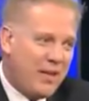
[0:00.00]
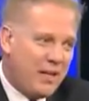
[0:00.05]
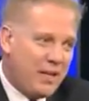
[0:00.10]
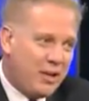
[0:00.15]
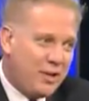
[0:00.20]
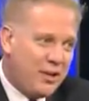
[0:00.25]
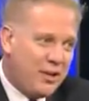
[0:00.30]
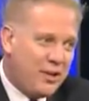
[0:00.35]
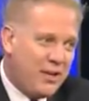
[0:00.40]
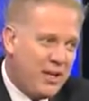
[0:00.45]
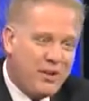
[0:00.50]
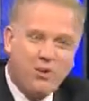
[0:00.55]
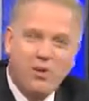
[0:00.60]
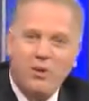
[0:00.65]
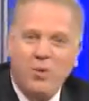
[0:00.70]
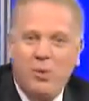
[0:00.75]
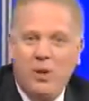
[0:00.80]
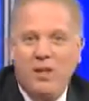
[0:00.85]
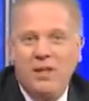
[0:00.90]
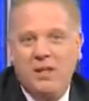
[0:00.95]
they learned they
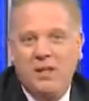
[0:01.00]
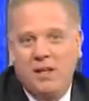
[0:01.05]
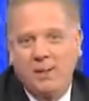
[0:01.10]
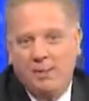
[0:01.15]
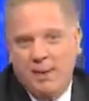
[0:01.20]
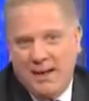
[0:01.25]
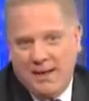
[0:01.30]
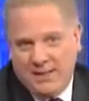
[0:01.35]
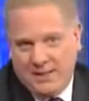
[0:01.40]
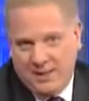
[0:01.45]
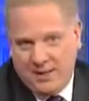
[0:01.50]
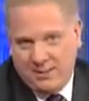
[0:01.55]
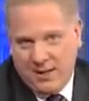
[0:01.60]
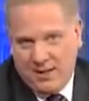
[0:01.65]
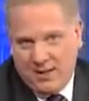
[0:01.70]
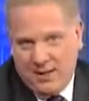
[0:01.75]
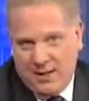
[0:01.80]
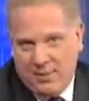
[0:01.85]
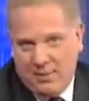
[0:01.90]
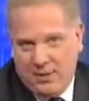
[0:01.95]
couldn't win the debate in
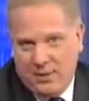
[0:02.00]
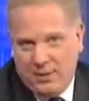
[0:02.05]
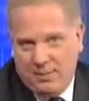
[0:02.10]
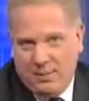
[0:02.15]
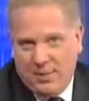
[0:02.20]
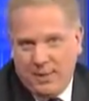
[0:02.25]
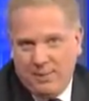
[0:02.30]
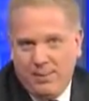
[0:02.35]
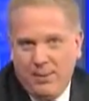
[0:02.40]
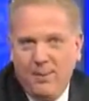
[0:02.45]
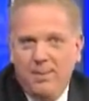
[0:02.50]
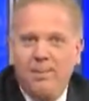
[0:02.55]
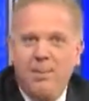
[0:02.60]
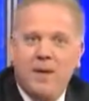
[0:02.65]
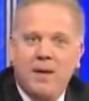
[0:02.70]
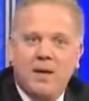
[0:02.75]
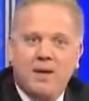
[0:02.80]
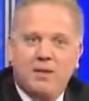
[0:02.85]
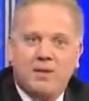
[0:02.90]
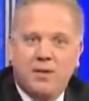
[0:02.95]
America with the people,
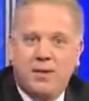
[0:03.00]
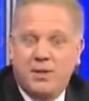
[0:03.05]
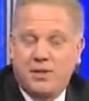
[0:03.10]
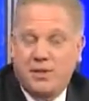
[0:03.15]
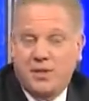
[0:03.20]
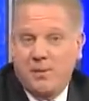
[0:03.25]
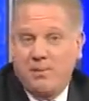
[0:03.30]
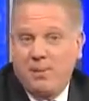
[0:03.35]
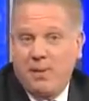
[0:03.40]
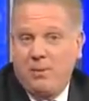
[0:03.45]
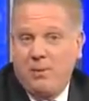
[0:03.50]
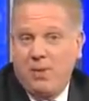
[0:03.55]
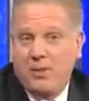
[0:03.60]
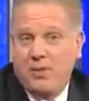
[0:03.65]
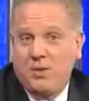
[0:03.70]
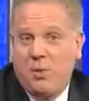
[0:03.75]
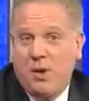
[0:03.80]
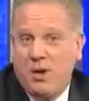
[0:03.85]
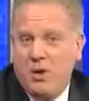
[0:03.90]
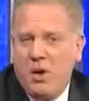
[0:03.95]
so there simply
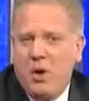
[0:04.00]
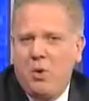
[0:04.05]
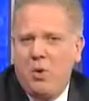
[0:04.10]
wasn't one.